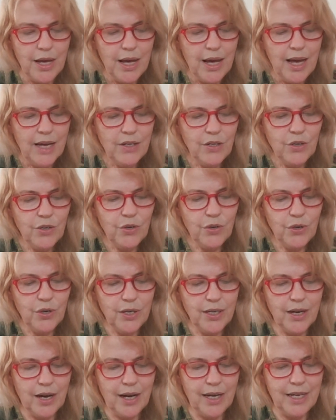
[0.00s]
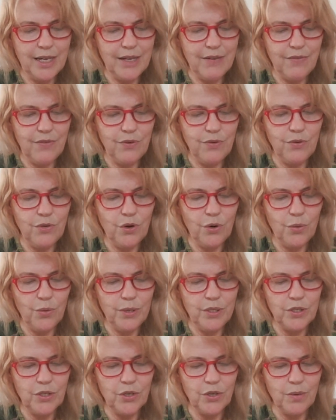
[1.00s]
and could I give you no
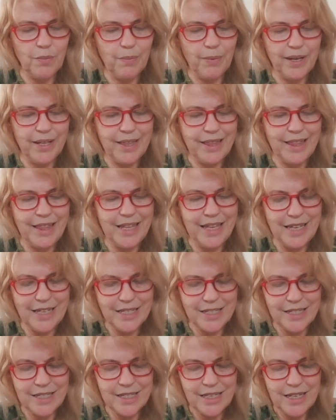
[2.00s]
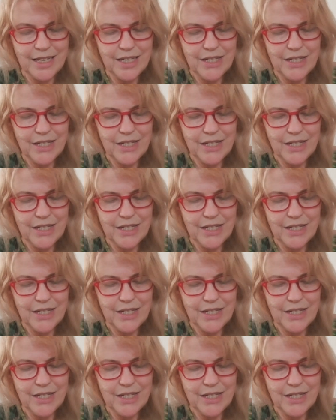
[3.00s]
return but this,